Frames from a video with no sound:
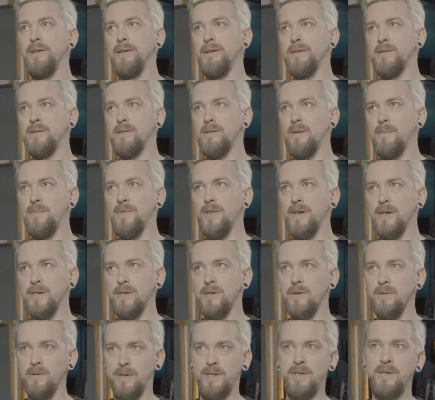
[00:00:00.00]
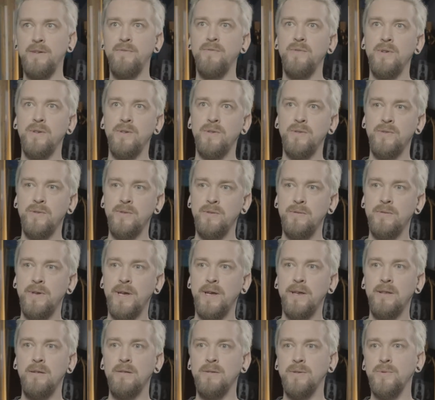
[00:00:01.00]
is something totally different to a
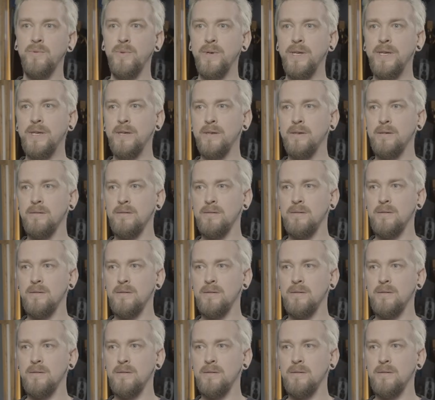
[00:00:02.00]
regular tweeter.